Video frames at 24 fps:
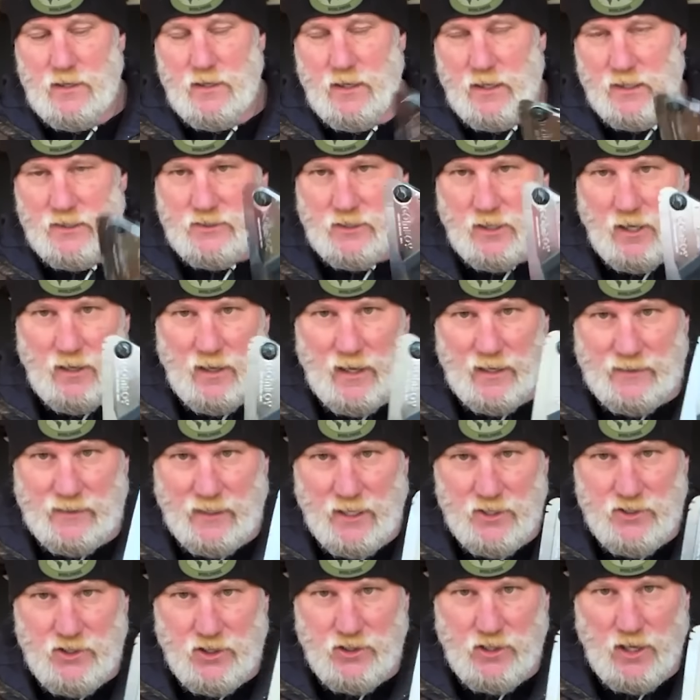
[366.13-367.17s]
A saw like
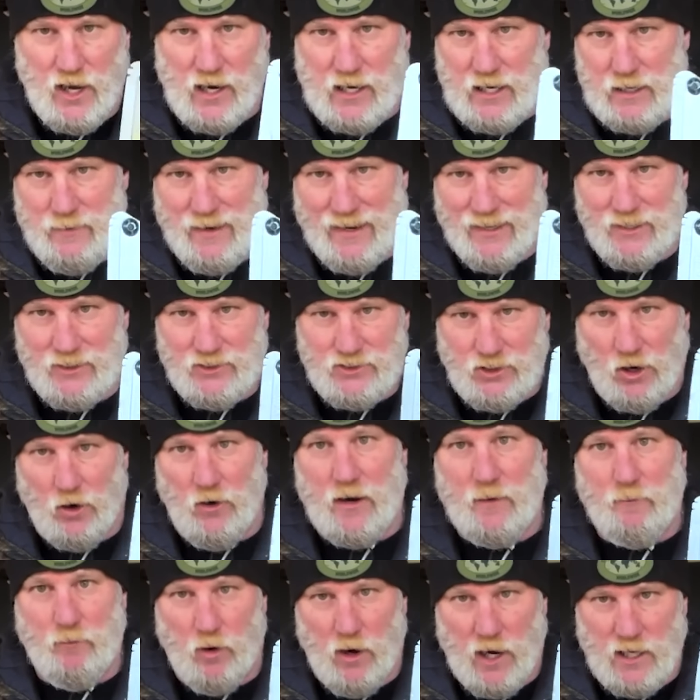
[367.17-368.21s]
this, you're talking about a
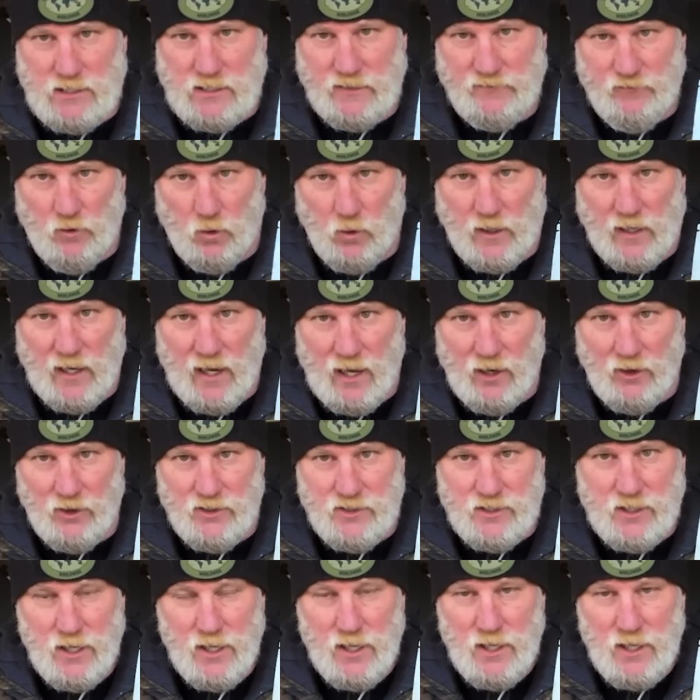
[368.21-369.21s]
starting price of forty dollars,